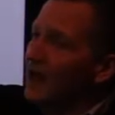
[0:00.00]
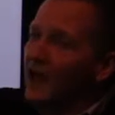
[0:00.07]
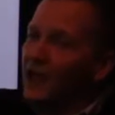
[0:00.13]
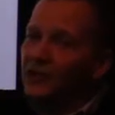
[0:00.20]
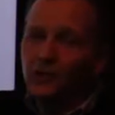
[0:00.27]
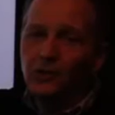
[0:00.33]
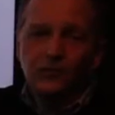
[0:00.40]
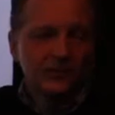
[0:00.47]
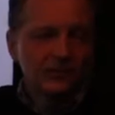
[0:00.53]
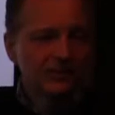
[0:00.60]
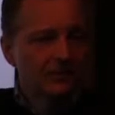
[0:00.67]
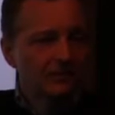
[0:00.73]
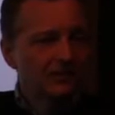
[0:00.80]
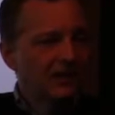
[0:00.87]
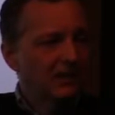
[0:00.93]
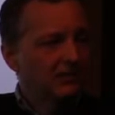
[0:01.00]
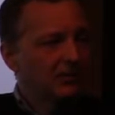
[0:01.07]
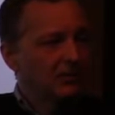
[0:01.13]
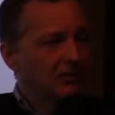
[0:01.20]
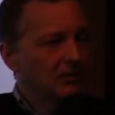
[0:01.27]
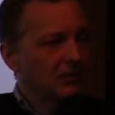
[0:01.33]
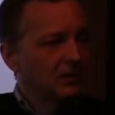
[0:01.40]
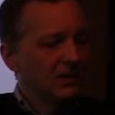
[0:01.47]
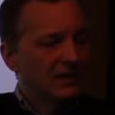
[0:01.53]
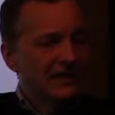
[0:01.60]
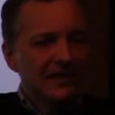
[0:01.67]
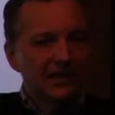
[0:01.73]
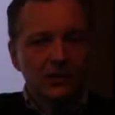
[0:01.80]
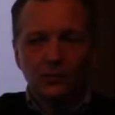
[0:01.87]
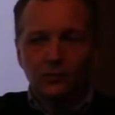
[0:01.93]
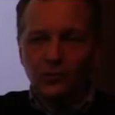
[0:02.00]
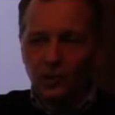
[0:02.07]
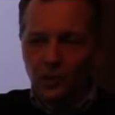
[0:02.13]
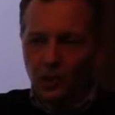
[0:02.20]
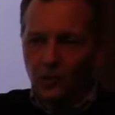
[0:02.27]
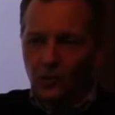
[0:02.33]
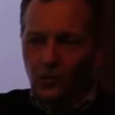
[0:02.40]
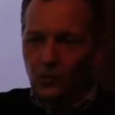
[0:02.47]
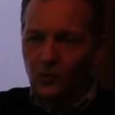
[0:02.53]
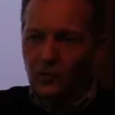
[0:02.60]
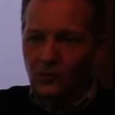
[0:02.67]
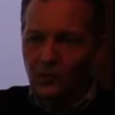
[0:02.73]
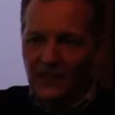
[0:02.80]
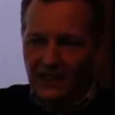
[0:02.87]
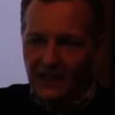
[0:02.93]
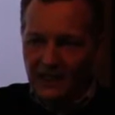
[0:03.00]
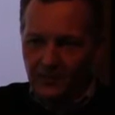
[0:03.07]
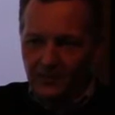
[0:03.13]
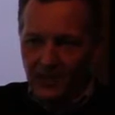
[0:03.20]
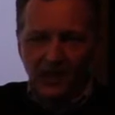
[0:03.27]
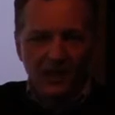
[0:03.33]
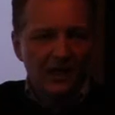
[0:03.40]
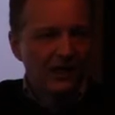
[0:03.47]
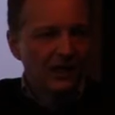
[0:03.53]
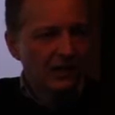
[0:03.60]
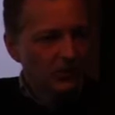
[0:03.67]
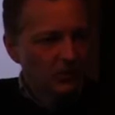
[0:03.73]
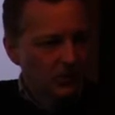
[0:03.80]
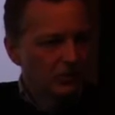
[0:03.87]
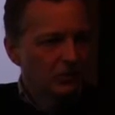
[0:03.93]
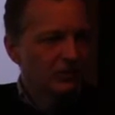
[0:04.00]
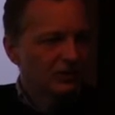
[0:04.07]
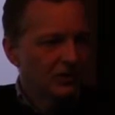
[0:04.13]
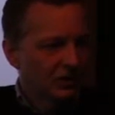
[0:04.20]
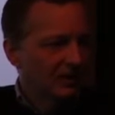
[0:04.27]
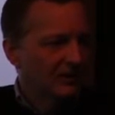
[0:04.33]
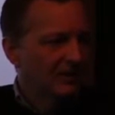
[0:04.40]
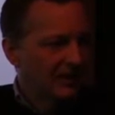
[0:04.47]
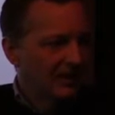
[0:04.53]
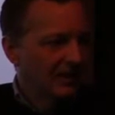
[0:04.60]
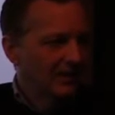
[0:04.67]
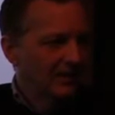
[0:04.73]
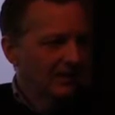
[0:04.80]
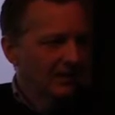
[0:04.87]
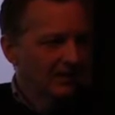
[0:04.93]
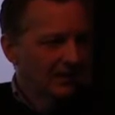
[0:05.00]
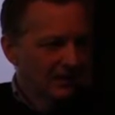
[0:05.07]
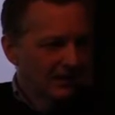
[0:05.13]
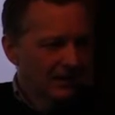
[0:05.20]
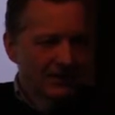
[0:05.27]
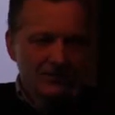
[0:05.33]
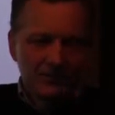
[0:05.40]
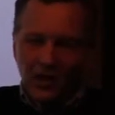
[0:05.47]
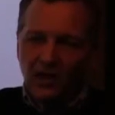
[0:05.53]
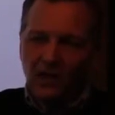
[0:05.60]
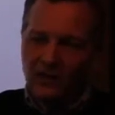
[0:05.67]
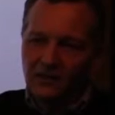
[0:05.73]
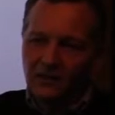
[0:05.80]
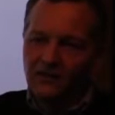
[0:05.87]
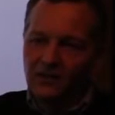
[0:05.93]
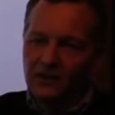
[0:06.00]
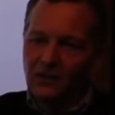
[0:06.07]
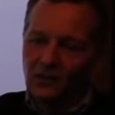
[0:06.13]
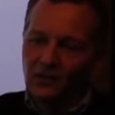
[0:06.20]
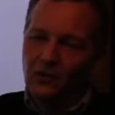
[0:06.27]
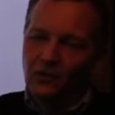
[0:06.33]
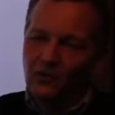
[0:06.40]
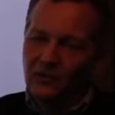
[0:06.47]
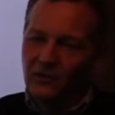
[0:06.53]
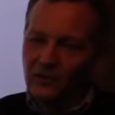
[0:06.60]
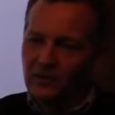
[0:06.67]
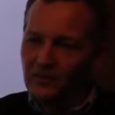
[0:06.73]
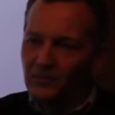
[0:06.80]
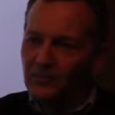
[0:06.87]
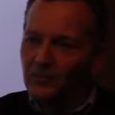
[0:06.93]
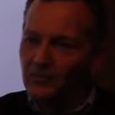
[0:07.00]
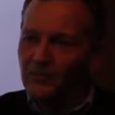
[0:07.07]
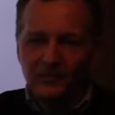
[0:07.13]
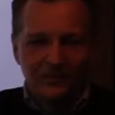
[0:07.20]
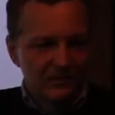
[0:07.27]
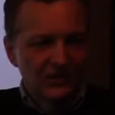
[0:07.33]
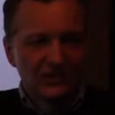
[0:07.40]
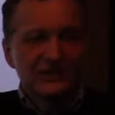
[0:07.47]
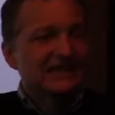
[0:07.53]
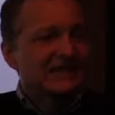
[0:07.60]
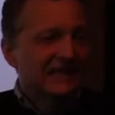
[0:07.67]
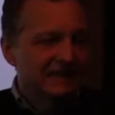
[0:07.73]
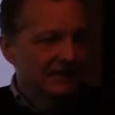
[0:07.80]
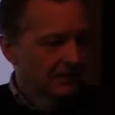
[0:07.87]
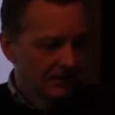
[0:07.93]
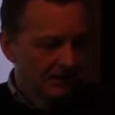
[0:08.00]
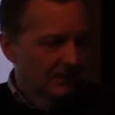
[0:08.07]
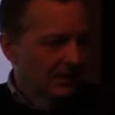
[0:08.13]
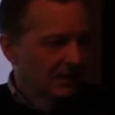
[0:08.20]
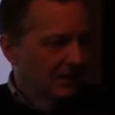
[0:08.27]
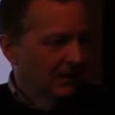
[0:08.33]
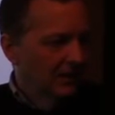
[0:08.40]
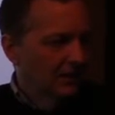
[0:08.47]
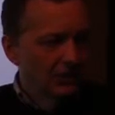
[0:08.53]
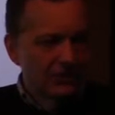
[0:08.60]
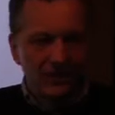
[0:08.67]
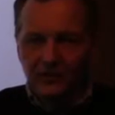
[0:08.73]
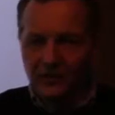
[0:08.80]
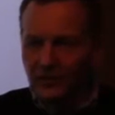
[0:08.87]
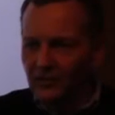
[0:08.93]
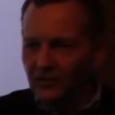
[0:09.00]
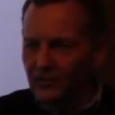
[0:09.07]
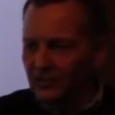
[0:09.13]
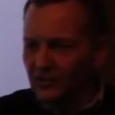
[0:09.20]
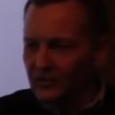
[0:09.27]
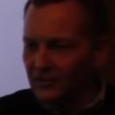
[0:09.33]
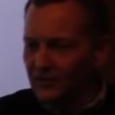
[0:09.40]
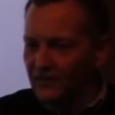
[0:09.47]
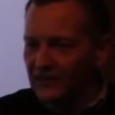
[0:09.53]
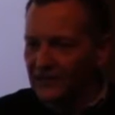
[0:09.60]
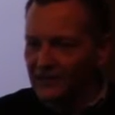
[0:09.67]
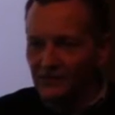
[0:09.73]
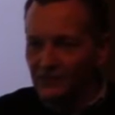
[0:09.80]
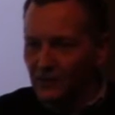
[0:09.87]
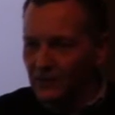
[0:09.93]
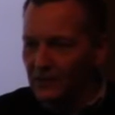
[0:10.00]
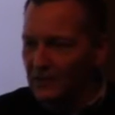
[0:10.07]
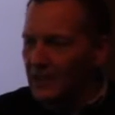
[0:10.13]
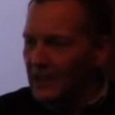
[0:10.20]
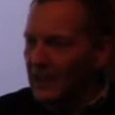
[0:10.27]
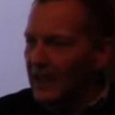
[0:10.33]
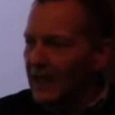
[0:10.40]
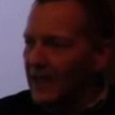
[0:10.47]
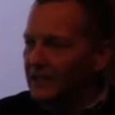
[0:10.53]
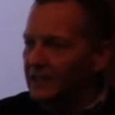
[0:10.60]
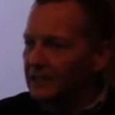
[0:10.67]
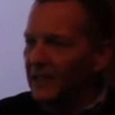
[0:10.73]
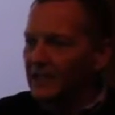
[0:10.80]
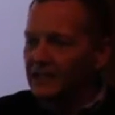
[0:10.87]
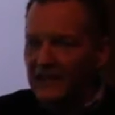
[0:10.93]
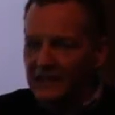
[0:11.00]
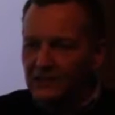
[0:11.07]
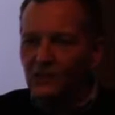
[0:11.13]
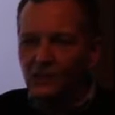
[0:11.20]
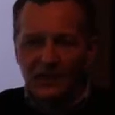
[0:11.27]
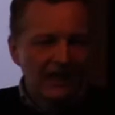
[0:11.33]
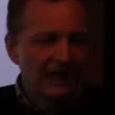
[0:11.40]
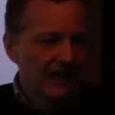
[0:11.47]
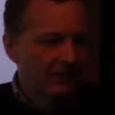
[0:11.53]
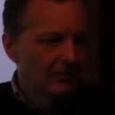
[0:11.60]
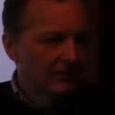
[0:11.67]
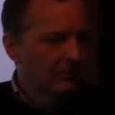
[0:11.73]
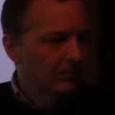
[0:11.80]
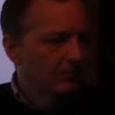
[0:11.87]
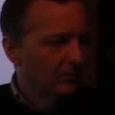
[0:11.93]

I know for some people, they don't know when they apply who's going to be part of their season or their festival, and that's okay.